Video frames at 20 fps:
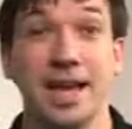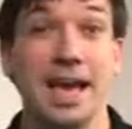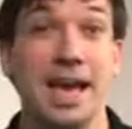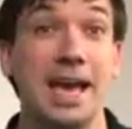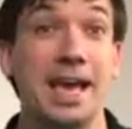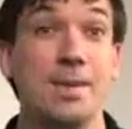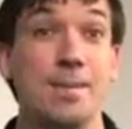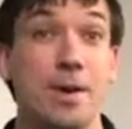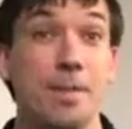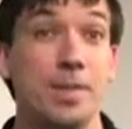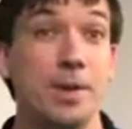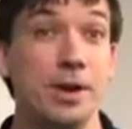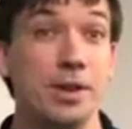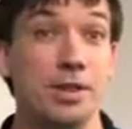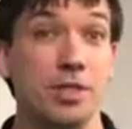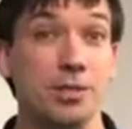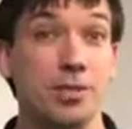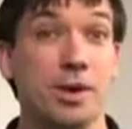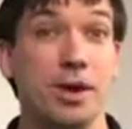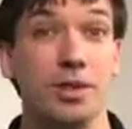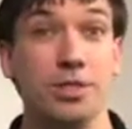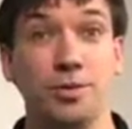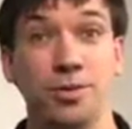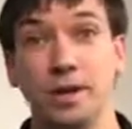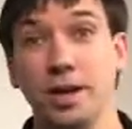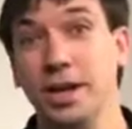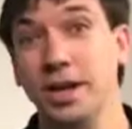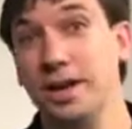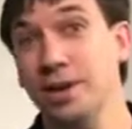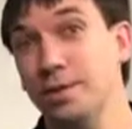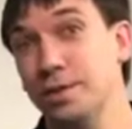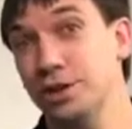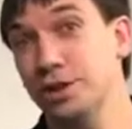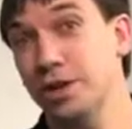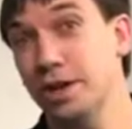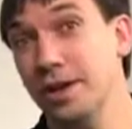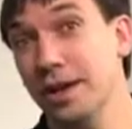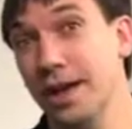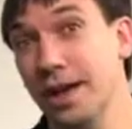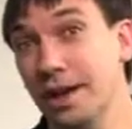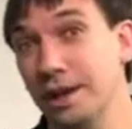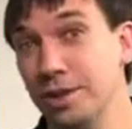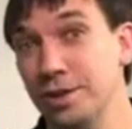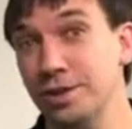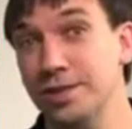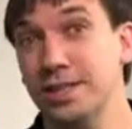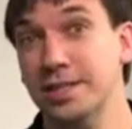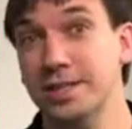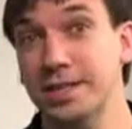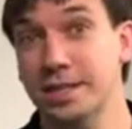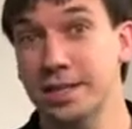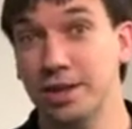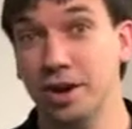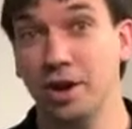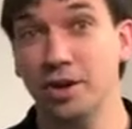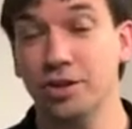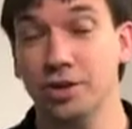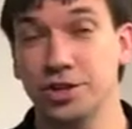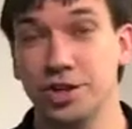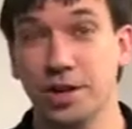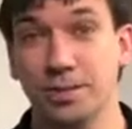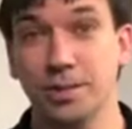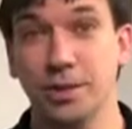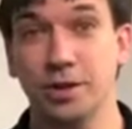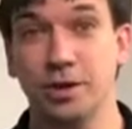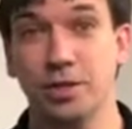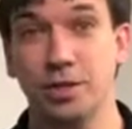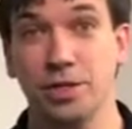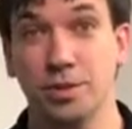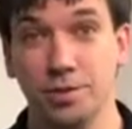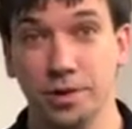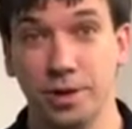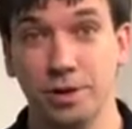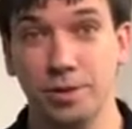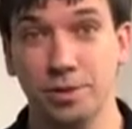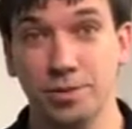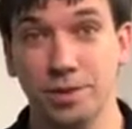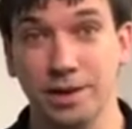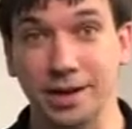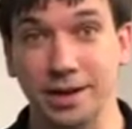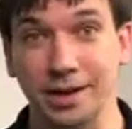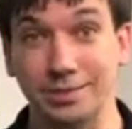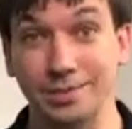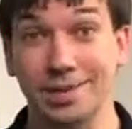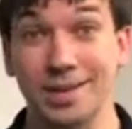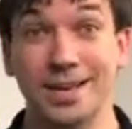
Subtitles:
Hey, I'm up here in 303 and I want to show you how to use the technology up here in 303.